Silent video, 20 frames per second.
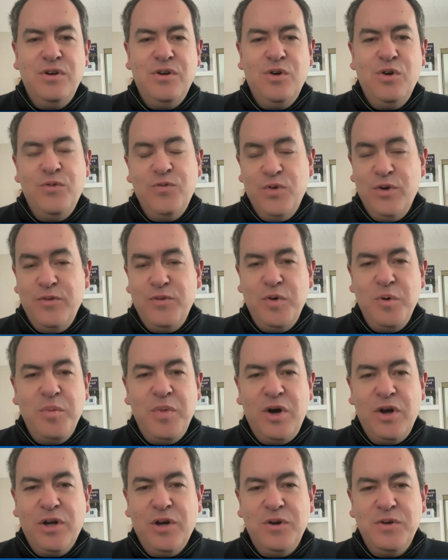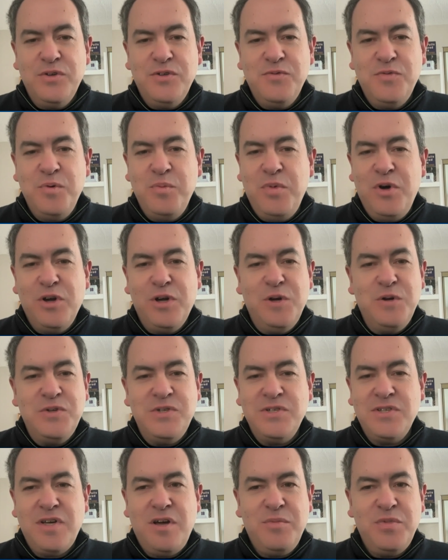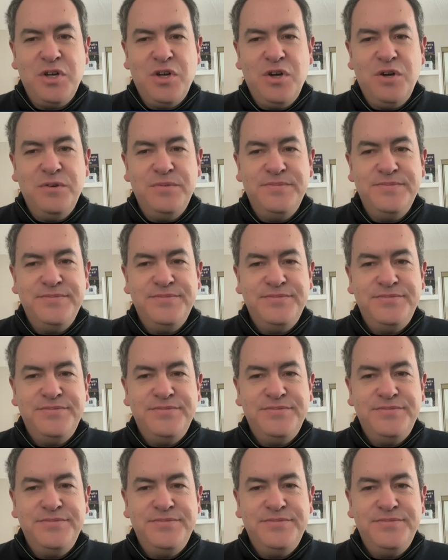over a football coach. Football coaches come and go.